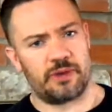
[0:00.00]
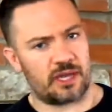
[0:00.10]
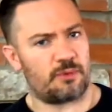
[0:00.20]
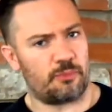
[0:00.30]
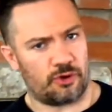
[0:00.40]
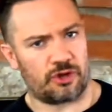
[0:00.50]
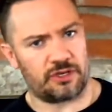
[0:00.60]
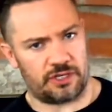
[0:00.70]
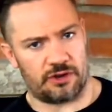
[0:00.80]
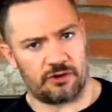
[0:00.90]
pick up a book
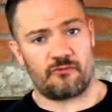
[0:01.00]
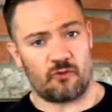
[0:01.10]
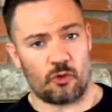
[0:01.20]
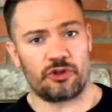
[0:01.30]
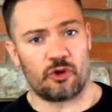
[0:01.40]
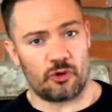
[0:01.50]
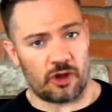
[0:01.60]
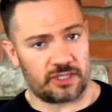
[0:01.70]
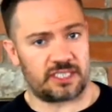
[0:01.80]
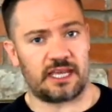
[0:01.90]
on deer for your
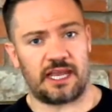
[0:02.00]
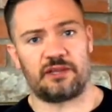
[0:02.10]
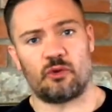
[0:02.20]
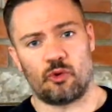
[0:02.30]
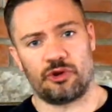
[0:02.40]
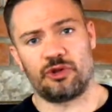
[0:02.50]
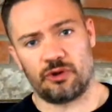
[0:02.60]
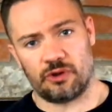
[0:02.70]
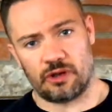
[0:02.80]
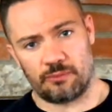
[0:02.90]
state or
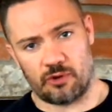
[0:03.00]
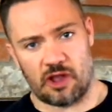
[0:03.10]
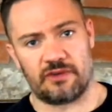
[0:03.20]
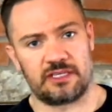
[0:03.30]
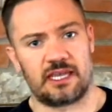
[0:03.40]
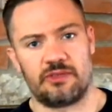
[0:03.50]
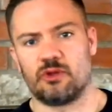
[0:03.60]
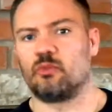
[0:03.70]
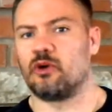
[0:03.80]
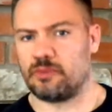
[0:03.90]
your province, and
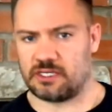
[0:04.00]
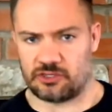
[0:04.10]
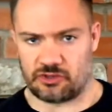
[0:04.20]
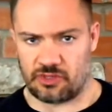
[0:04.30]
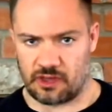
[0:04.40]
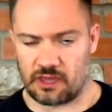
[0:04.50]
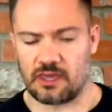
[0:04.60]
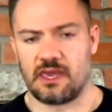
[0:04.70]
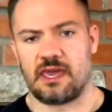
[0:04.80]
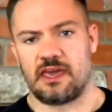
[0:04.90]
there will be such a thing,
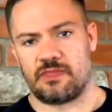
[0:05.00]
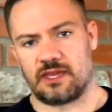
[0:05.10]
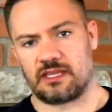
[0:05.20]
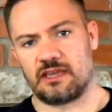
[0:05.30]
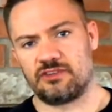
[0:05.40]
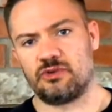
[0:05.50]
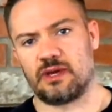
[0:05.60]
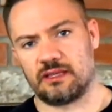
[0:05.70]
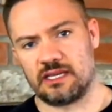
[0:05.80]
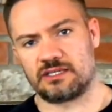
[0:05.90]
that gives you a
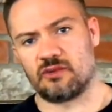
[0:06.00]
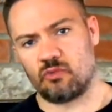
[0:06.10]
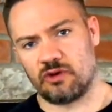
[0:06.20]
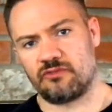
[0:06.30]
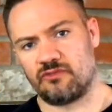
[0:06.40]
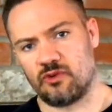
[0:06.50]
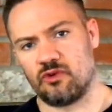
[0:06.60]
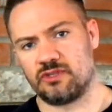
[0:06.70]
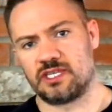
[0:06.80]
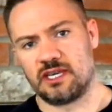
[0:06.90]
list of what
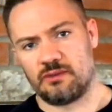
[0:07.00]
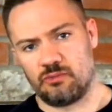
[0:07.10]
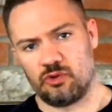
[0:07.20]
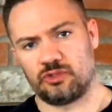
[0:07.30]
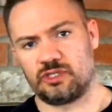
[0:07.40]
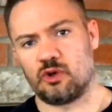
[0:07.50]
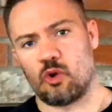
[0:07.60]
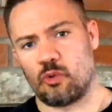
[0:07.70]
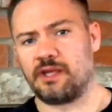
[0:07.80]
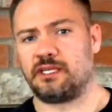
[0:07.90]
foods mule deer or
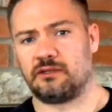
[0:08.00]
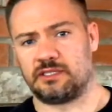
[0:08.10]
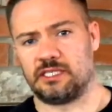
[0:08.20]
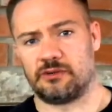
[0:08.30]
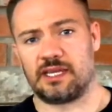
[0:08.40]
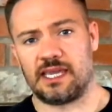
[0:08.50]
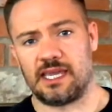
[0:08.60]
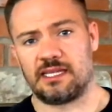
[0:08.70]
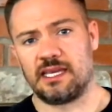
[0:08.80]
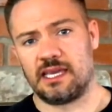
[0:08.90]
white-tailed deer
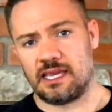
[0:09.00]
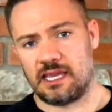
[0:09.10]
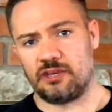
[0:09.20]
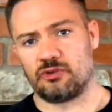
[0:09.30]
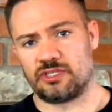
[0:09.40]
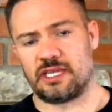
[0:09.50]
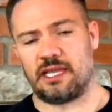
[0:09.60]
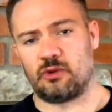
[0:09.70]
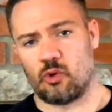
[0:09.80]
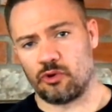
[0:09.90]
eat in your
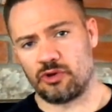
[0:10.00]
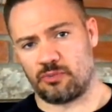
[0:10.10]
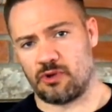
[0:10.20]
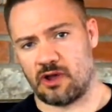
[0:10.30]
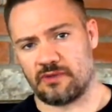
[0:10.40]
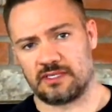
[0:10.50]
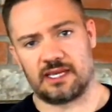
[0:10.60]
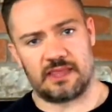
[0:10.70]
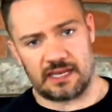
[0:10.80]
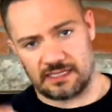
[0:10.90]
state or your province.
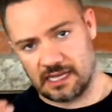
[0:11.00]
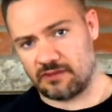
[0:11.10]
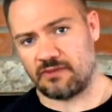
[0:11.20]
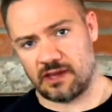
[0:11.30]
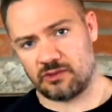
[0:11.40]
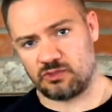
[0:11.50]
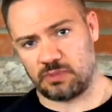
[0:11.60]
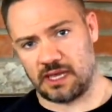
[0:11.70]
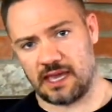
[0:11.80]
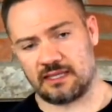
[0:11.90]
Then identify those
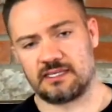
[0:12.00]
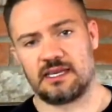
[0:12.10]
plants